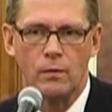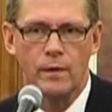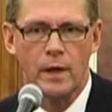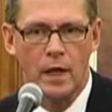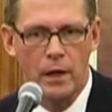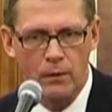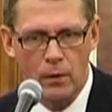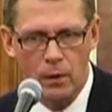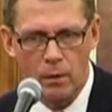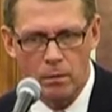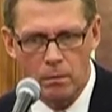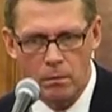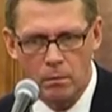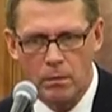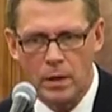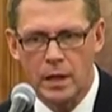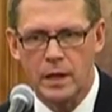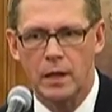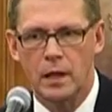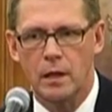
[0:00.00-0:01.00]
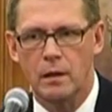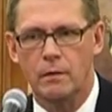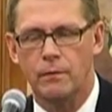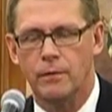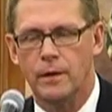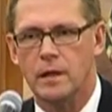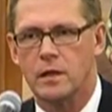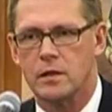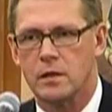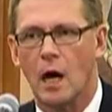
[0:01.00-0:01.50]
We have uh, many
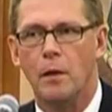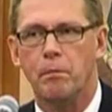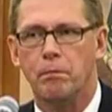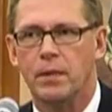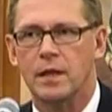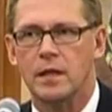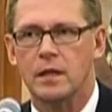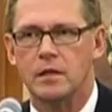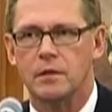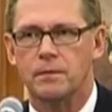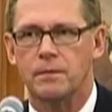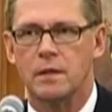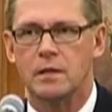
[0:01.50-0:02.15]
Finnish companies